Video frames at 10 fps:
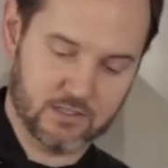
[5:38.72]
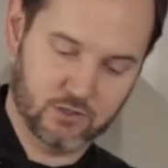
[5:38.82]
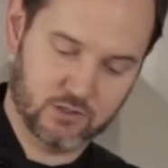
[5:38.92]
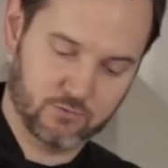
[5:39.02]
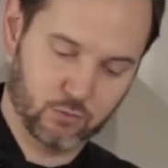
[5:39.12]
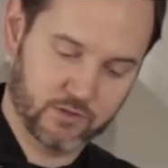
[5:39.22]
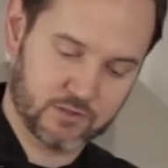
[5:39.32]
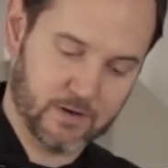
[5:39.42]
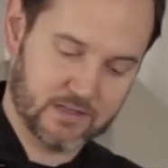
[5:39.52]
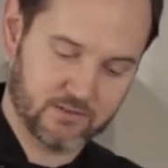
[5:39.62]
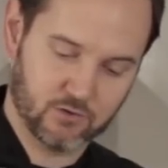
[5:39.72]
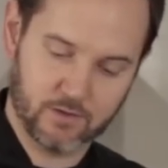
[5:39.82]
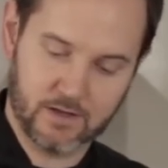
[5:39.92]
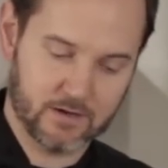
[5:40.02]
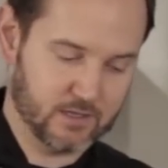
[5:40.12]
use of all the space I've got
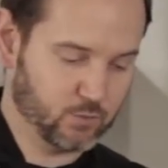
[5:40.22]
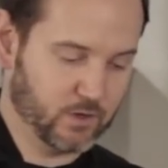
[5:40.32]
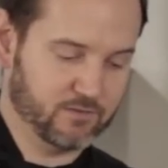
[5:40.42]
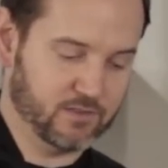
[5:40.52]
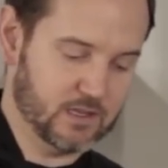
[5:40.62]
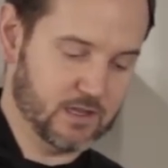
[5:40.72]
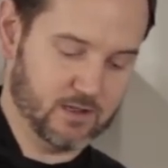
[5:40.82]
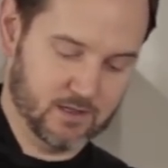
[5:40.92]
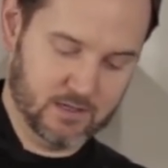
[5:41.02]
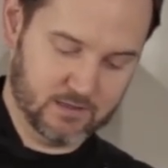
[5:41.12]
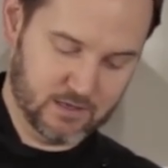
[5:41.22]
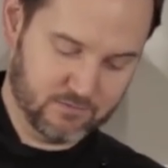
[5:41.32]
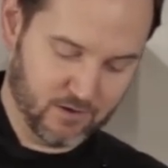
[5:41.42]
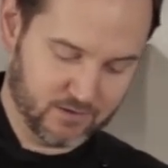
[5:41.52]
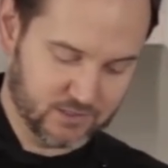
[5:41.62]
there. I guess one of the
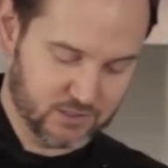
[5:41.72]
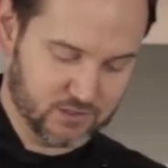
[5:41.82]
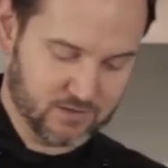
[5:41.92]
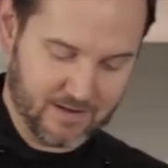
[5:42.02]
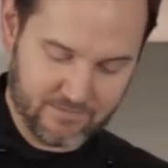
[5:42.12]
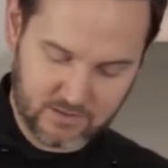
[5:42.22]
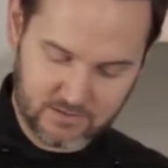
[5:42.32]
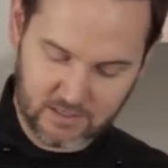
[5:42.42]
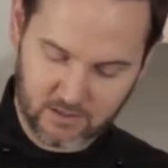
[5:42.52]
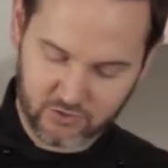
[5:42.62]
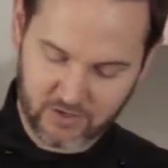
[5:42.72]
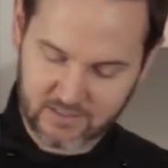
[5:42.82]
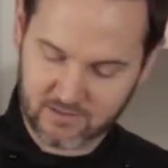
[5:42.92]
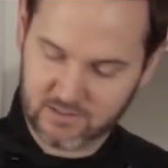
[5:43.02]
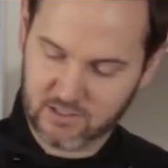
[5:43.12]
advantages of having a
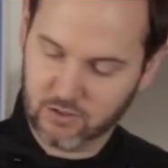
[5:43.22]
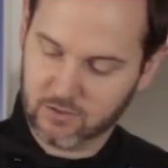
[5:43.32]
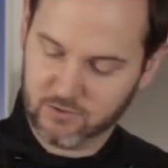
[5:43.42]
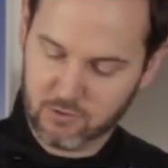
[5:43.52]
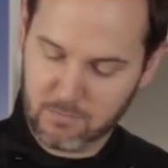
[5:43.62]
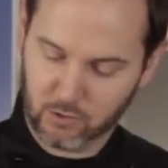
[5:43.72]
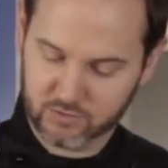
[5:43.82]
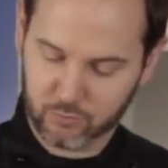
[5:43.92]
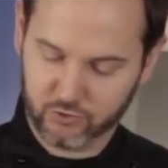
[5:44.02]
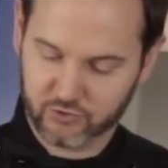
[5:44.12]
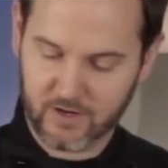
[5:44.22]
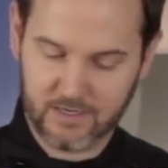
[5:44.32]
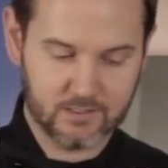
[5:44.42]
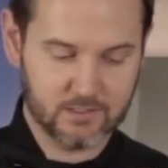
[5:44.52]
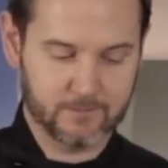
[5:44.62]
dehydrator is that you can do multiple
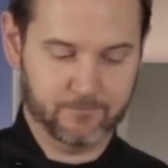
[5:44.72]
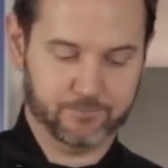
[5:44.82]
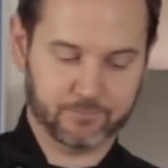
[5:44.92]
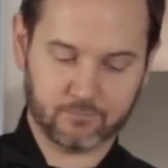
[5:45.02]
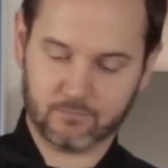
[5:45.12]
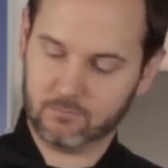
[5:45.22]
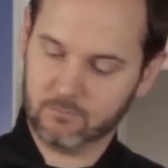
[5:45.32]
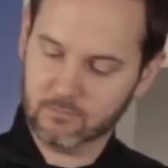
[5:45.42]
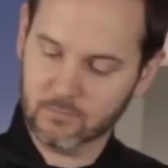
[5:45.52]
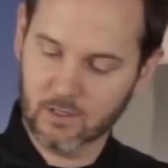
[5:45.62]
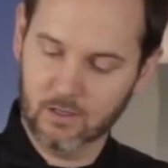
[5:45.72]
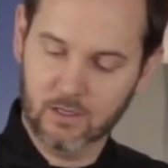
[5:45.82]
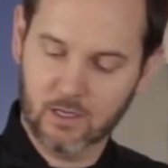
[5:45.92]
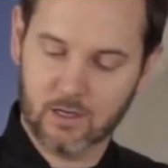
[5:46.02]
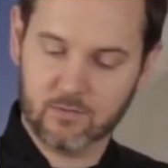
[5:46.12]
trays.
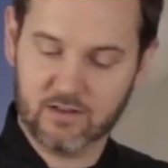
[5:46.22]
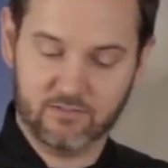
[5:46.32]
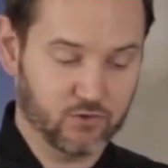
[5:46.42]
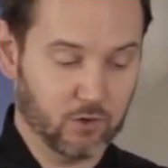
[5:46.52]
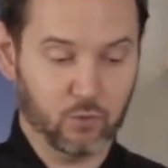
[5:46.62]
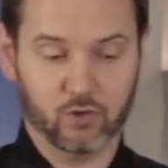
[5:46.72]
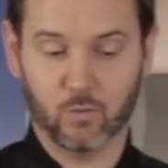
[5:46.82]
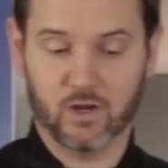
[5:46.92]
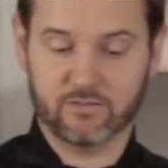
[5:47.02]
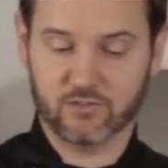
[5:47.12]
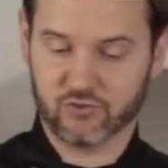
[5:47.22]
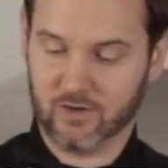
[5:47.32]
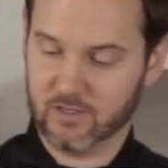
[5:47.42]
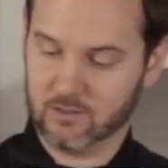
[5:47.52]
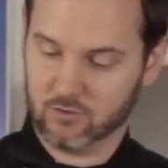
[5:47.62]
And if you've got more than one oven
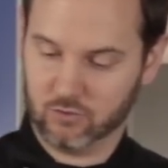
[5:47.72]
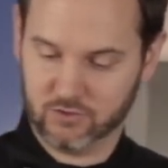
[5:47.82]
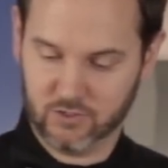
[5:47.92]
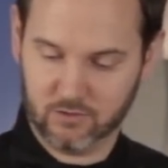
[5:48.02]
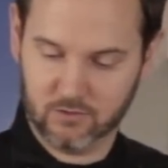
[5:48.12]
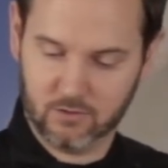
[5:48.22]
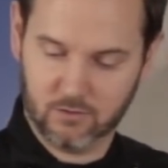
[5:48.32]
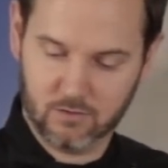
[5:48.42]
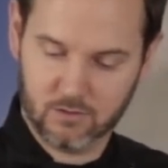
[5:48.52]
tray, then of course you can do